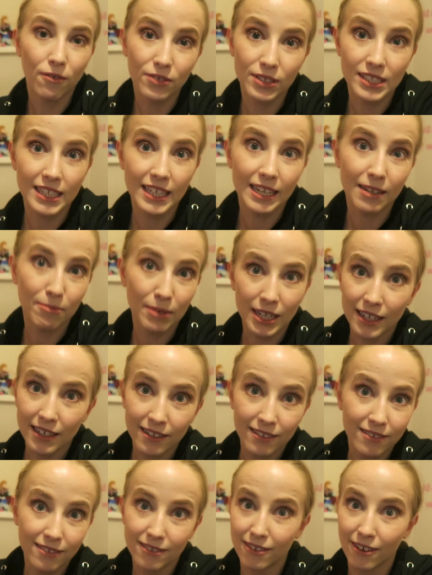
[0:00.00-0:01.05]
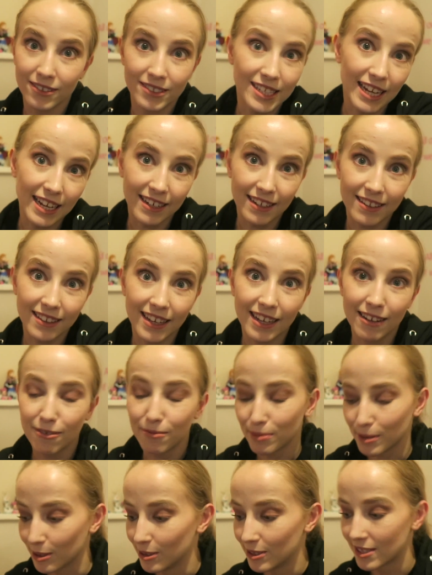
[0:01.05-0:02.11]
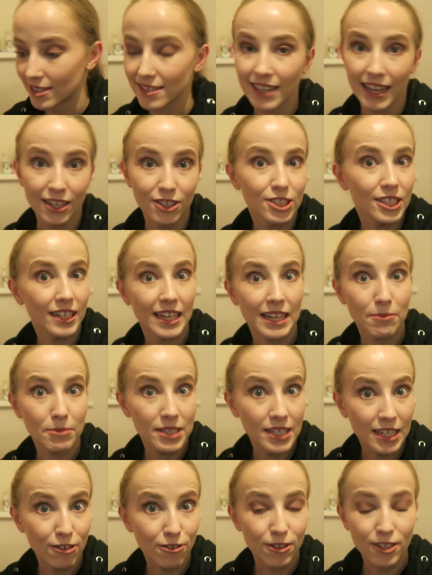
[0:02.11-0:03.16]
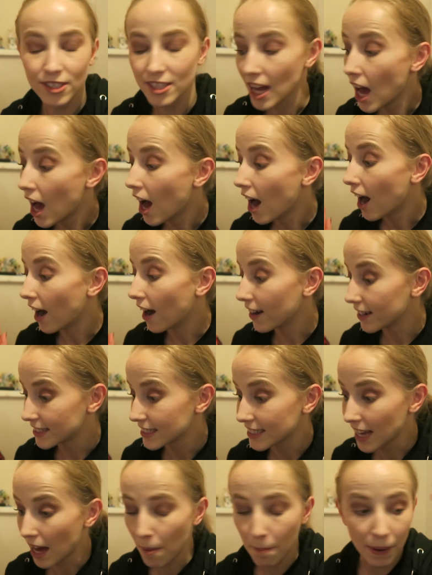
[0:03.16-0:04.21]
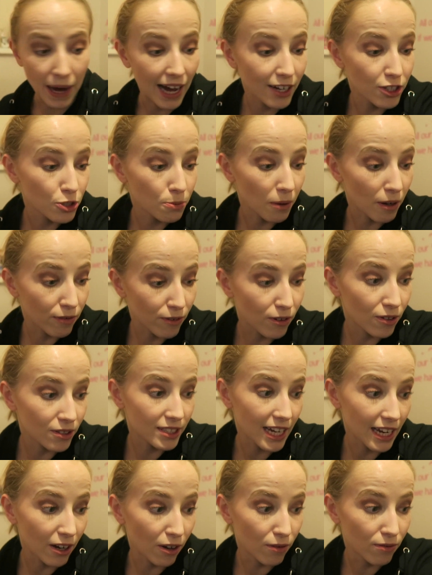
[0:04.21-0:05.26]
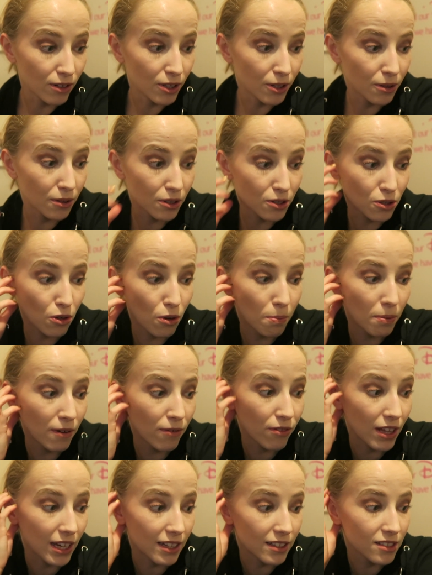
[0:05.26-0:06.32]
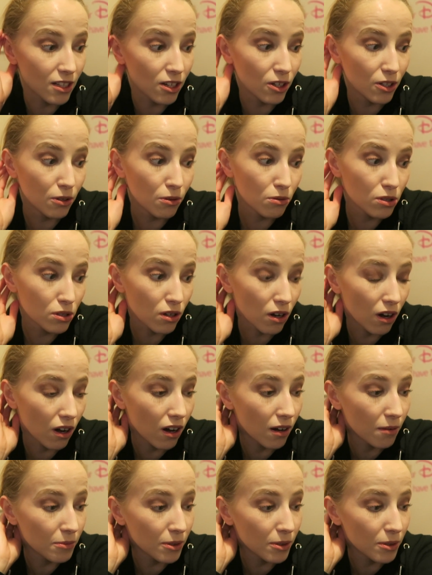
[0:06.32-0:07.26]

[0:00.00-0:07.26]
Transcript: Obviously I'm going to not say anything because hashtag keep the secrets. I did get a badge, but I forgot to get it off Luke. There's a couple of things that Luke's got.